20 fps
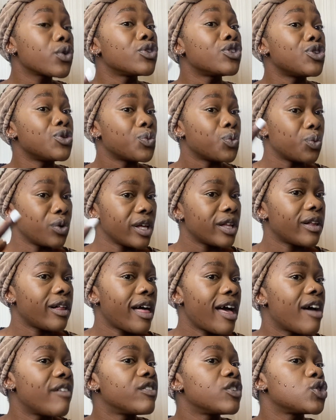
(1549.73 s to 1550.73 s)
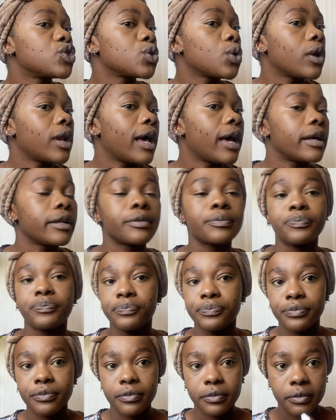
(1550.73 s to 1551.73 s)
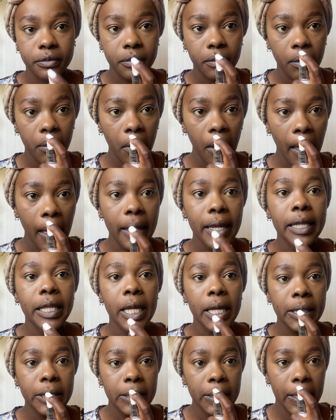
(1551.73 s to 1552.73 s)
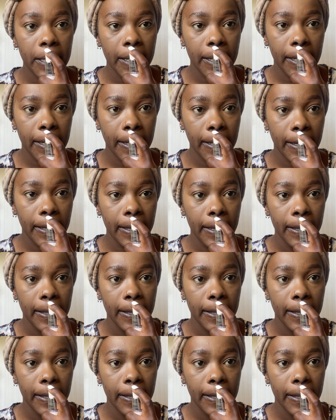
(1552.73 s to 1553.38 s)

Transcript: you will have a jawline. And then here,